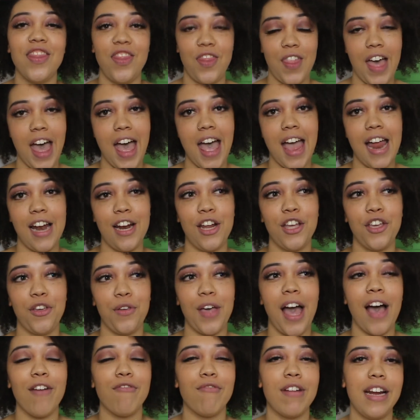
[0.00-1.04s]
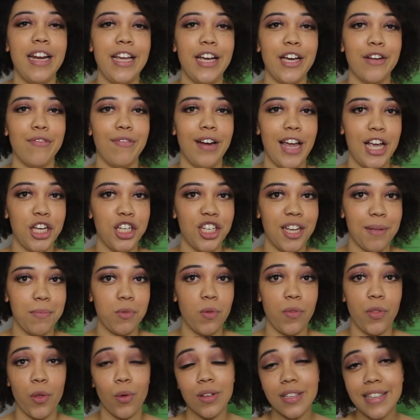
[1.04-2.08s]
then you have really good relationships
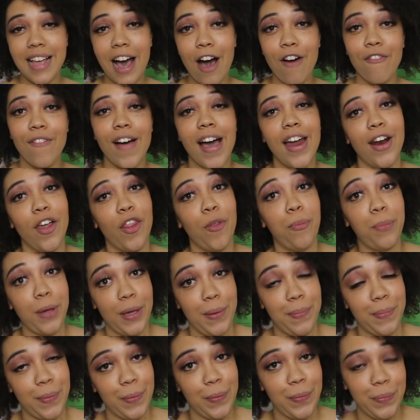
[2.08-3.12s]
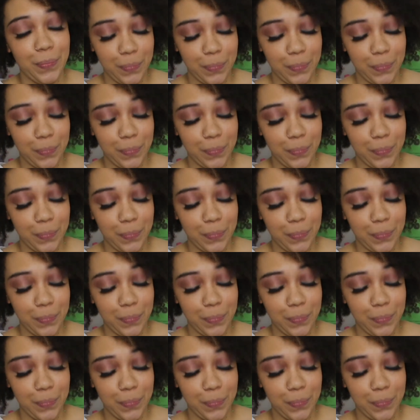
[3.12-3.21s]
with yourself and other people.